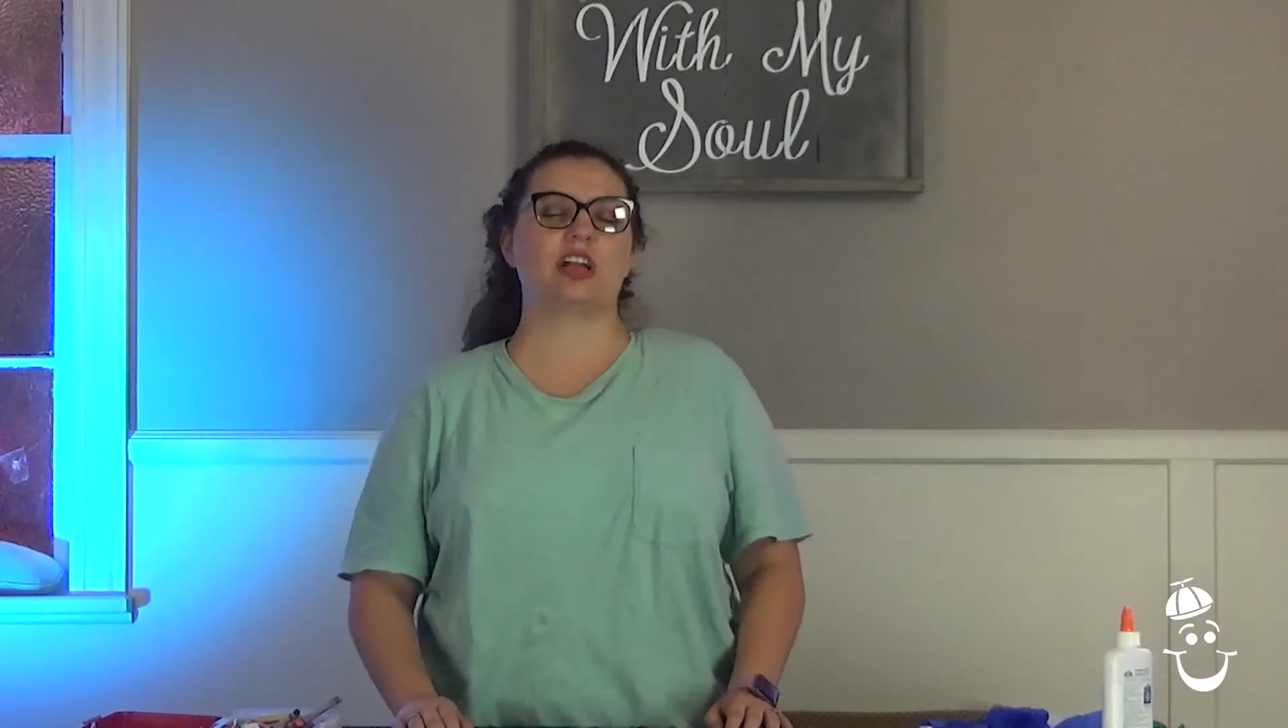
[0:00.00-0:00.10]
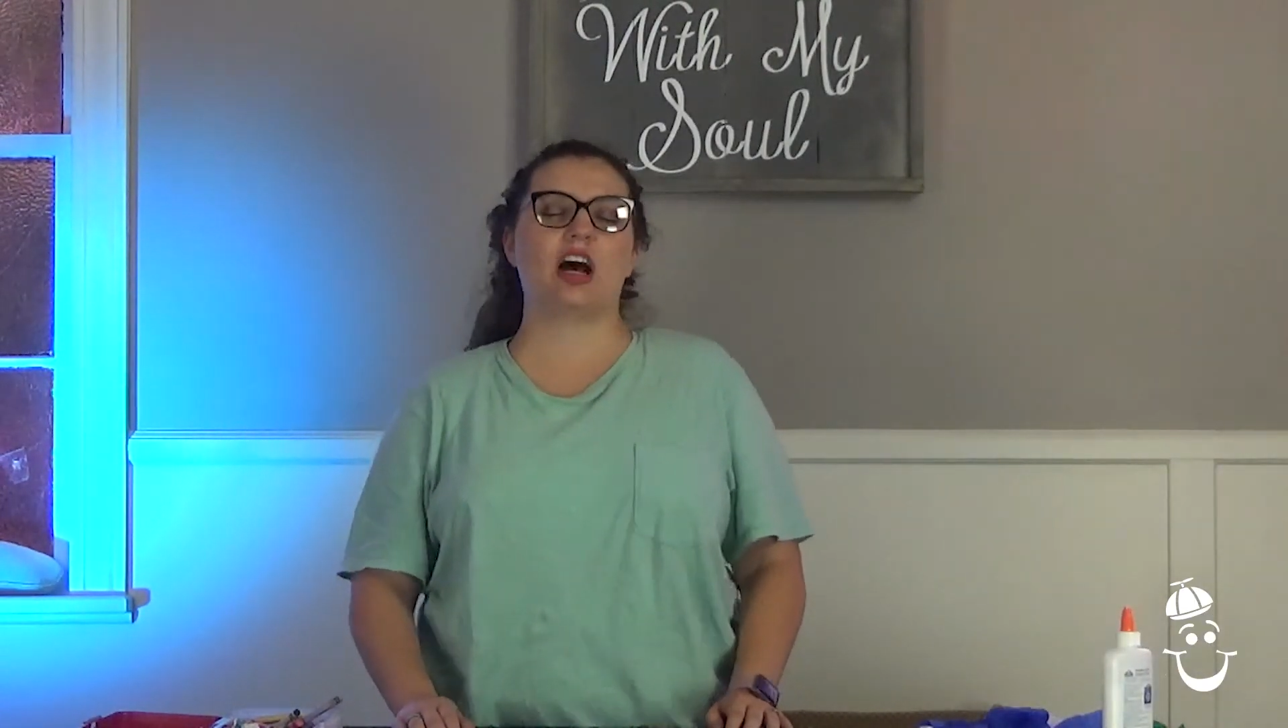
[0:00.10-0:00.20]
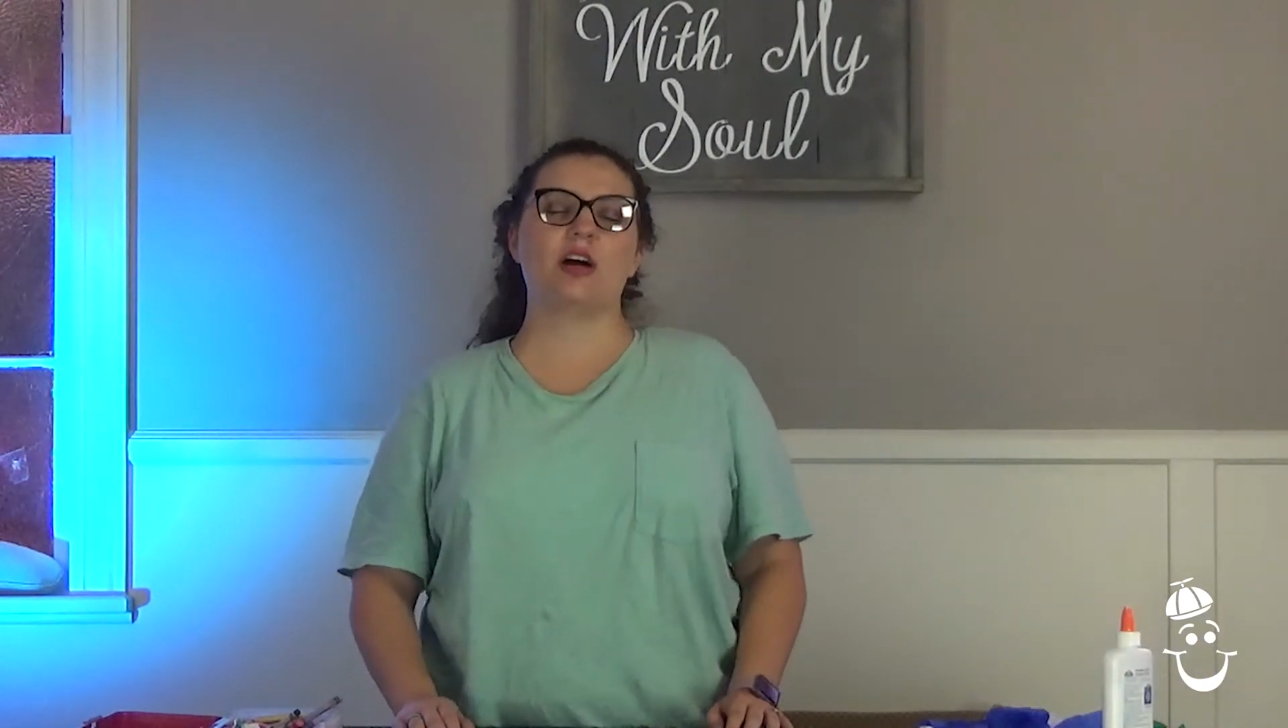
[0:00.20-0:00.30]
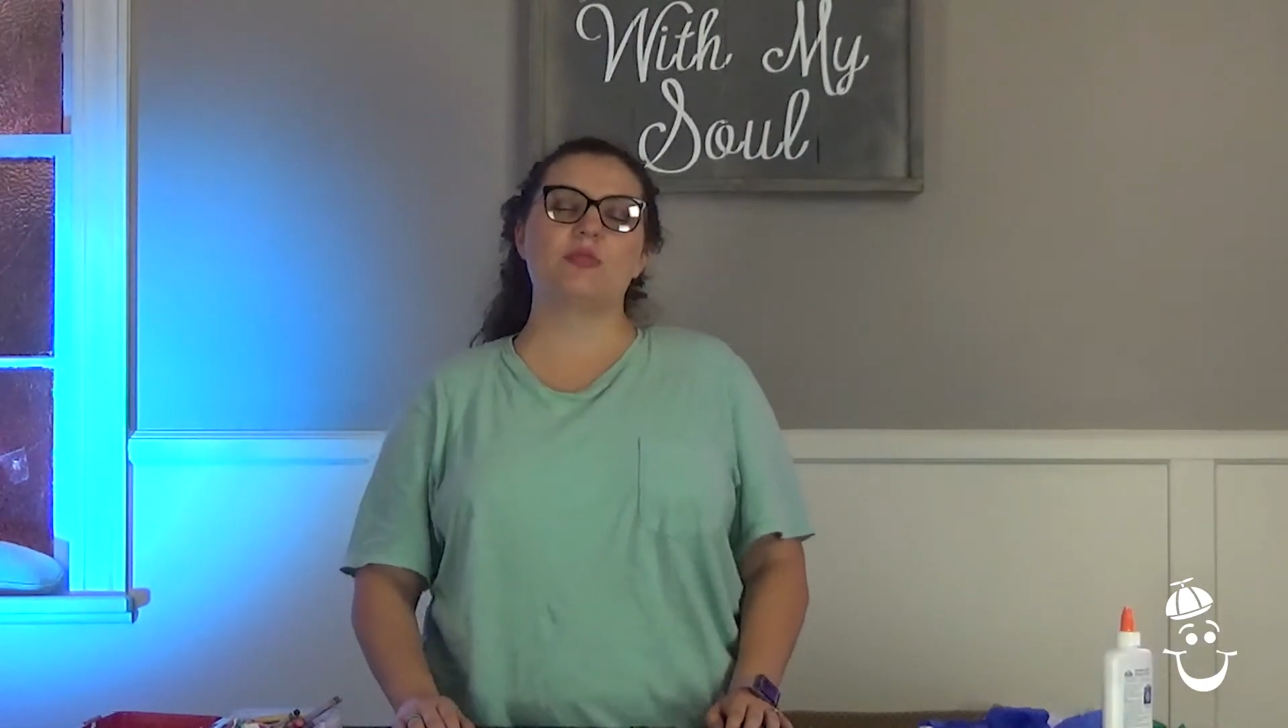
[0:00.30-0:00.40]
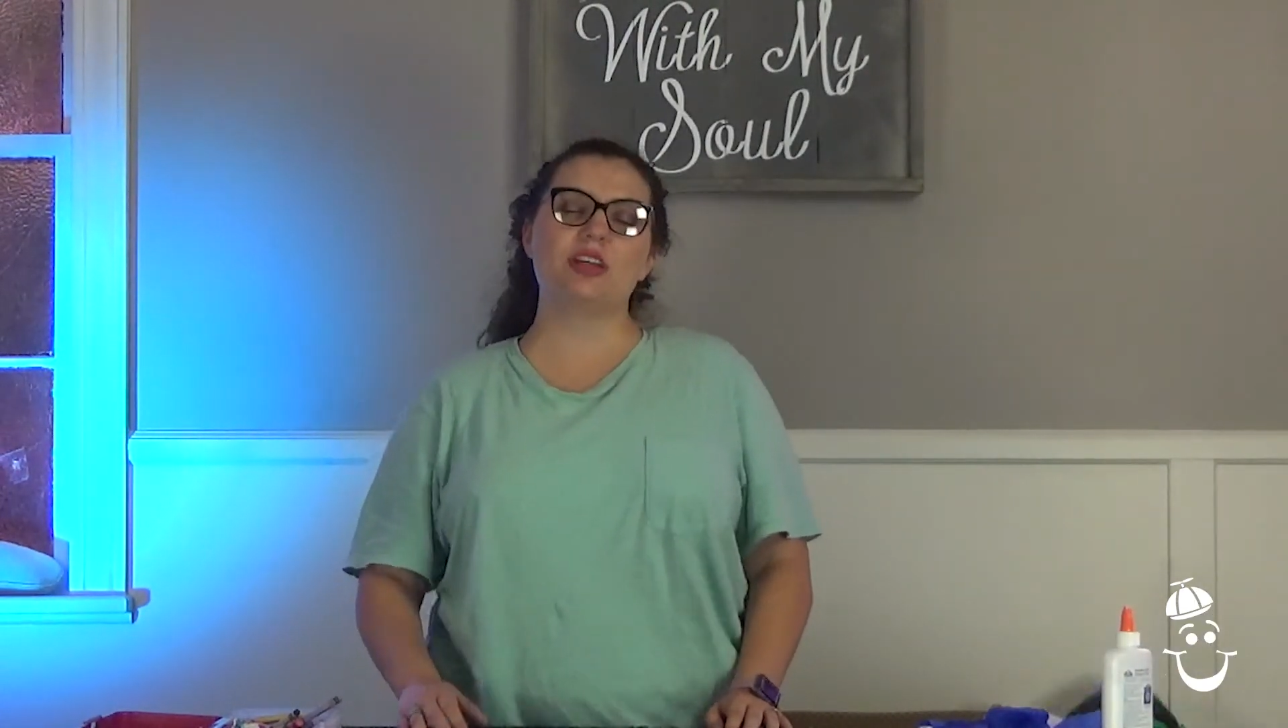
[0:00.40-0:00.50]

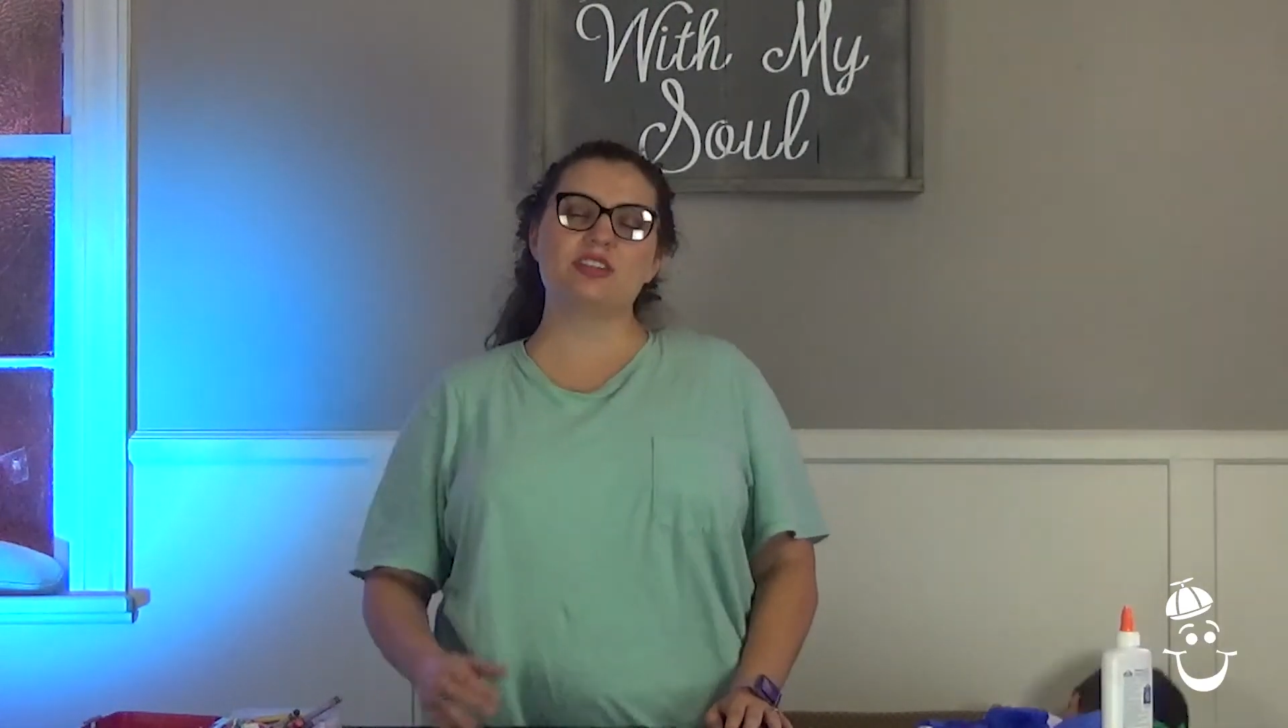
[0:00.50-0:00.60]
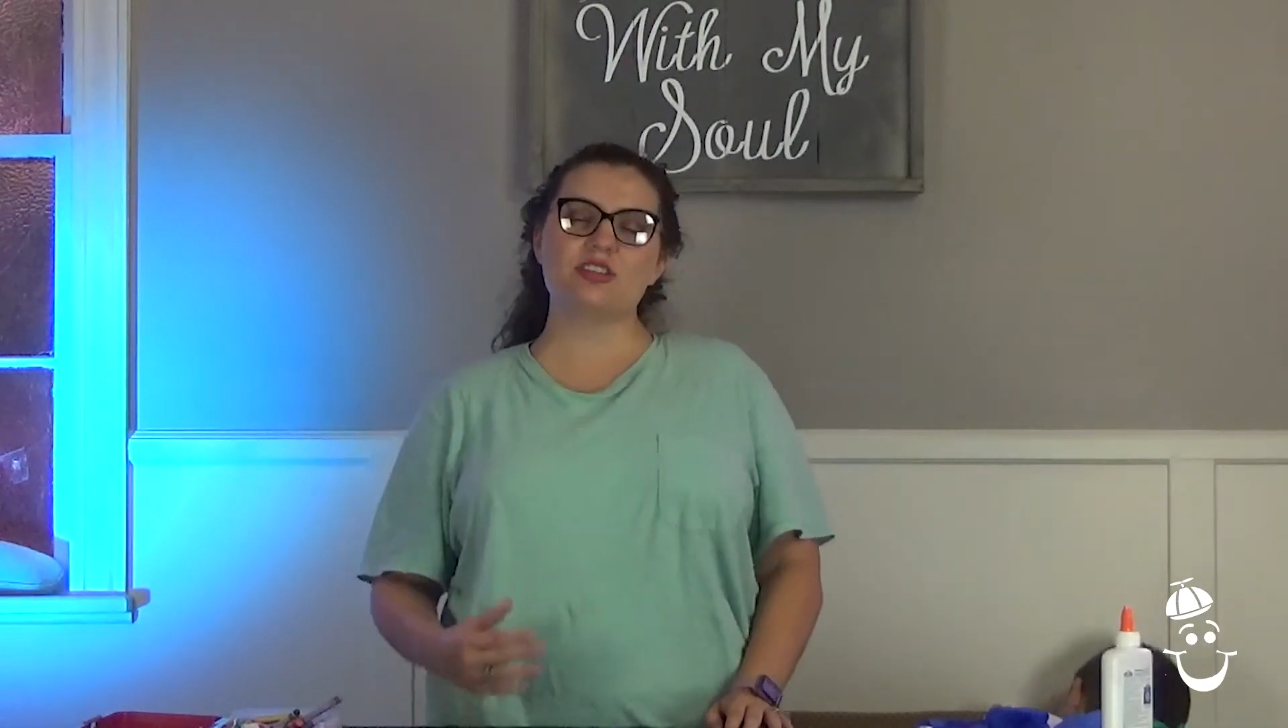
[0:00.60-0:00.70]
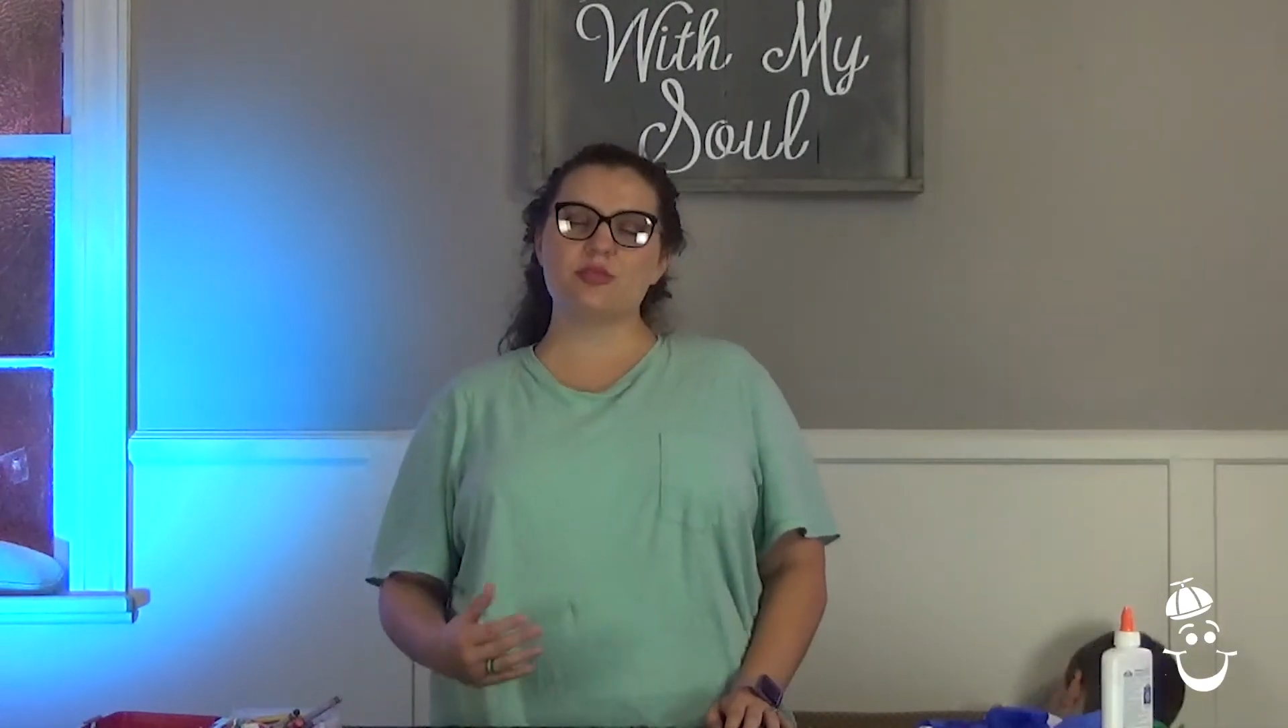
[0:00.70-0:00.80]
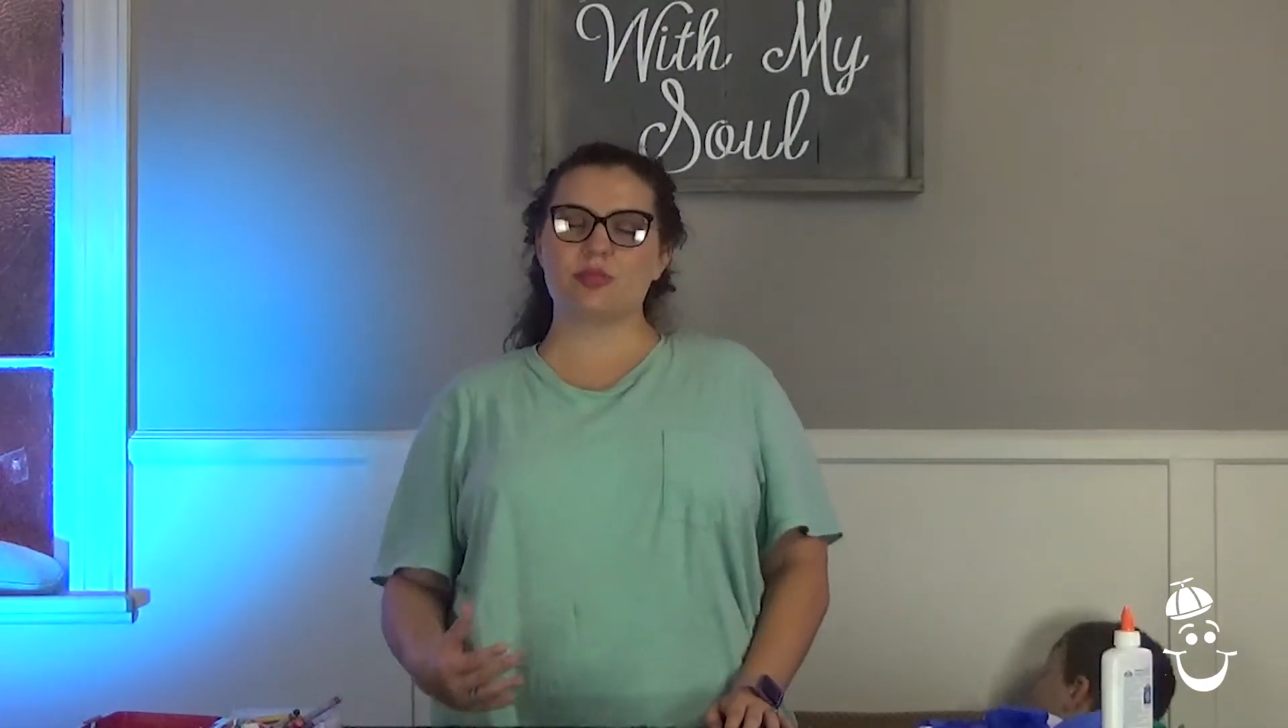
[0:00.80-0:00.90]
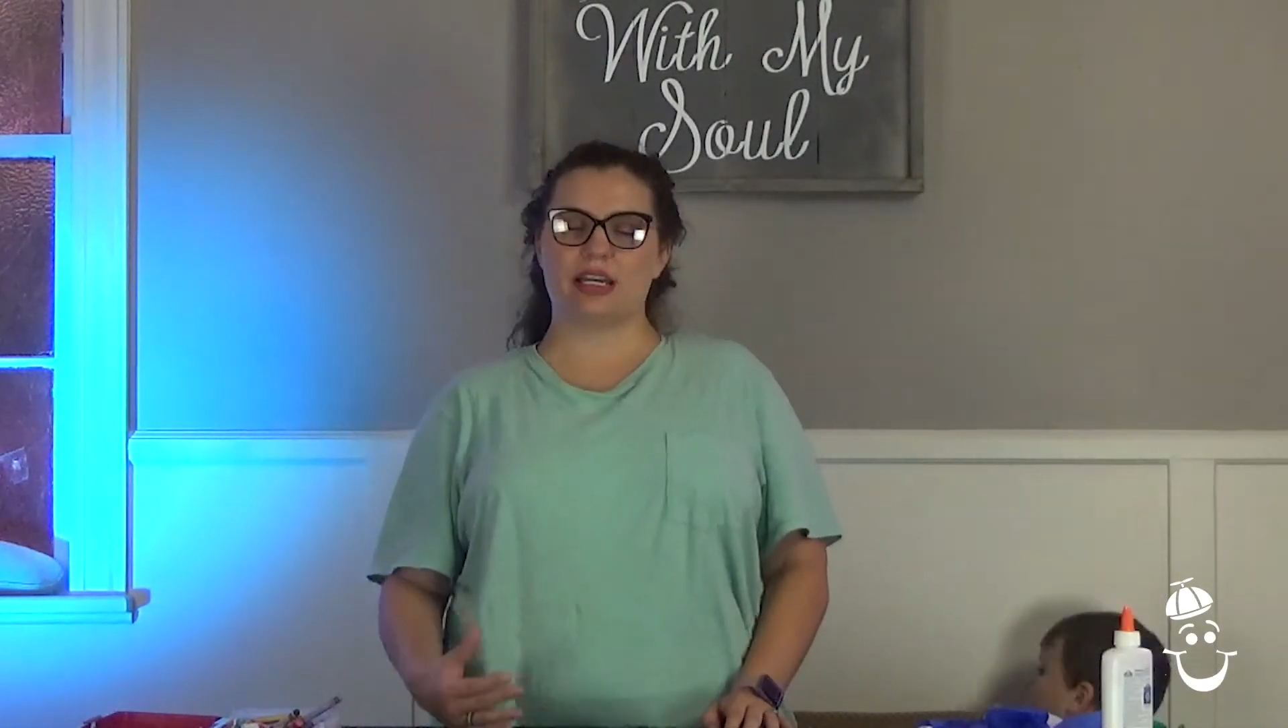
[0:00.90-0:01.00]
come into your